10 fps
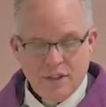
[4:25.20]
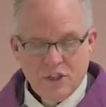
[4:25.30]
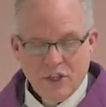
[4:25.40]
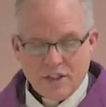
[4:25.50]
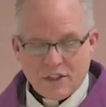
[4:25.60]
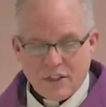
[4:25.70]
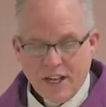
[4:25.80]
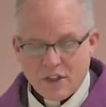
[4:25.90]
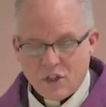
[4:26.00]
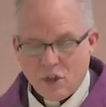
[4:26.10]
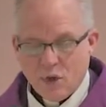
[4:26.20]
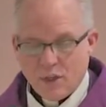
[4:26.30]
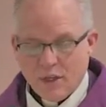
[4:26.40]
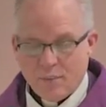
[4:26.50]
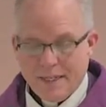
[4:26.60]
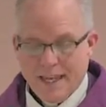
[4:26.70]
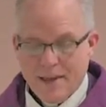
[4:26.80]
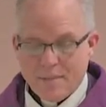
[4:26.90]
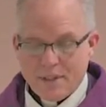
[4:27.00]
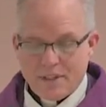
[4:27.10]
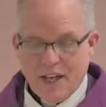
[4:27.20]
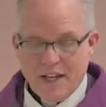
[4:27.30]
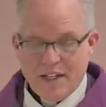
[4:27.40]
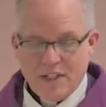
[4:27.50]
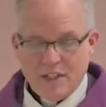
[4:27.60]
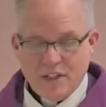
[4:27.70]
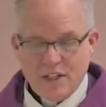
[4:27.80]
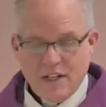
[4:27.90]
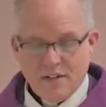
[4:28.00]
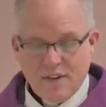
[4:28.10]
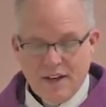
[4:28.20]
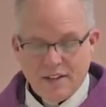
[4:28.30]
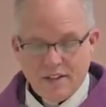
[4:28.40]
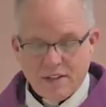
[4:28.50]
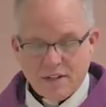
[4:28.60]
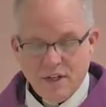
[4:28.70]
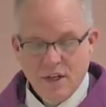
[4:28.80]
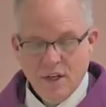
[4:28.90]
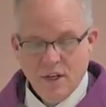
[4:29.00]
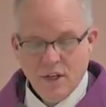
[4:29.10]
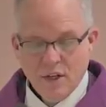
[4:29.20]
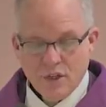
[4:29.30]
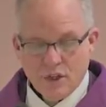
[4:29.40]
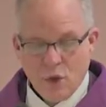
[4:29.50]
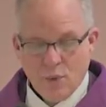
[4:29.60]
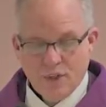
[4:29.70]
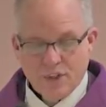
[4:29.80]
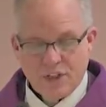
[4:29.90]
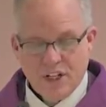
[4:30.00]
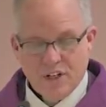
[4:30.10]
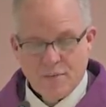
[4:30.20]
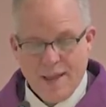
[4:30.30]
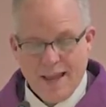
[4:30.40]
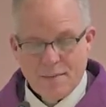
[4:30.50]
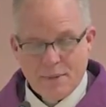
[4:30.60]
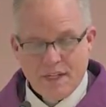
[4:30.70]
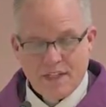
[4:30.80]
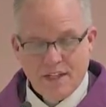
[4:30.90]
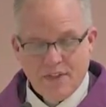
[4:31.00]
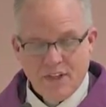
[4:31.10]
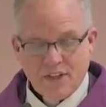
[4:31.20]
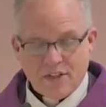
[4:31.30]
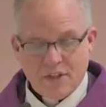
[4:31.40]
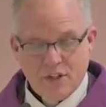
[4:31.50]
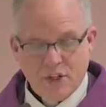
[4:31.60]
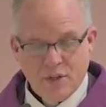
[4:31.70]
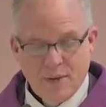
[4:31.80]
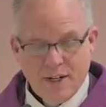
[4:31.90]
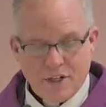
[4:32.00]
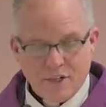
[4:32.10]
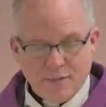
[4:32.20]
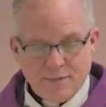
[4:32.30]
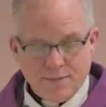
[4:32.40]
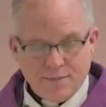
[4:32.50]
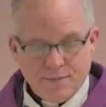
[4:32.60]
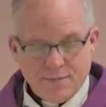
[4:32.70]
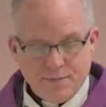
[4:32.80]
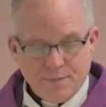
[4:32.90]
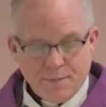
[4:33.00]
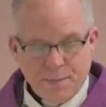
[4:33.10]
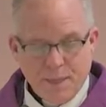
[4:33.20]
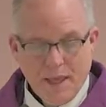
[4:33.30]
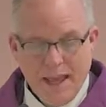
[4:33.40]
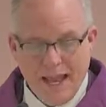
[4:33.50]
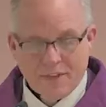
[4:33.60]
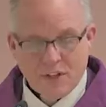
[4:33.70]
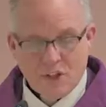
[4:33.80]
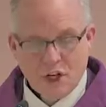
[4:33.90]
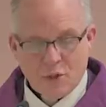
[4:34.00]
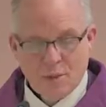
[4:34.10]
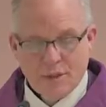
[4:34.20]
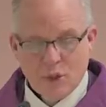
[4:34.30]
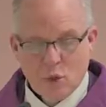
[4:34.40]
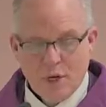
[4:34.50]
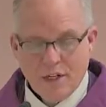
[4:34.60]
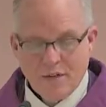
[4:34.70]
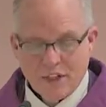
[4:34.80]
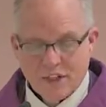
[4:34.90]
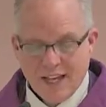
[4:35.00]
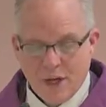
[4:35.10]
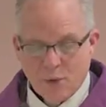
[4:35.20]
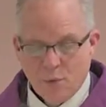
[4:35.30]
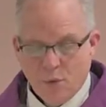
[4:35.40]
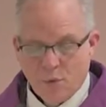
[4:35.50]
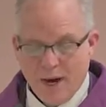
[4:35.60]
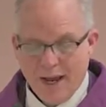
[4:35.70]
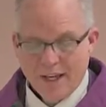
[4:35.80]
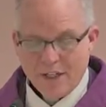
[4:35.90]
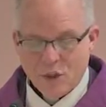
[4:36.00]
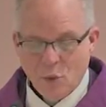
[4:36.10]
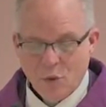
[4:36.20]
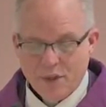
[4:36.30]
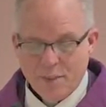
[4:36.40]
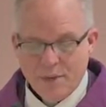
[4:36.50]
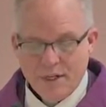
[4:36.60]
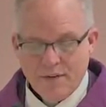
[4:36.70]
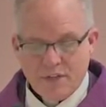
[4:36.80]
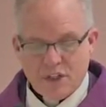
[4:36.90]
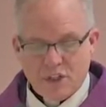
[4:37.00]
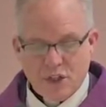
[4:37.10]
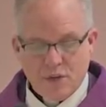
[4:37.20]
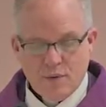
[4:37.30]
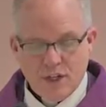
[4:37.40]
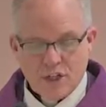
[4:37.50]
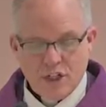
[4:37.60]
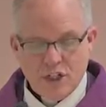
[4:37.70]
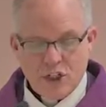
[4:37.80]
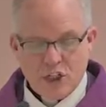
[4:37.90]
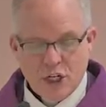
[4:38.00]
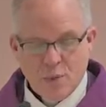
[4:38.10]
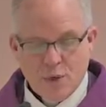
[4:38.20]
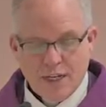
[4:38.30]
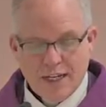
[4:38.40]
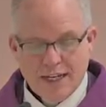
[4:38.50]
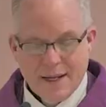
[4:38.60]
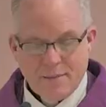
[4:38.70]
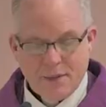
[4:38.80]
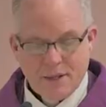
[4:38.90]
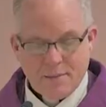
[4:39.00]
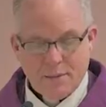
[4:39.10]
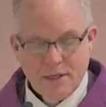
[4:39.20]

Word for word: Just as Jonah became a sign to the Ninevites, so will the Son of Man be to this generation. At the judgment, the Queen of the South will rise with the men of this generation, and she will condemn them,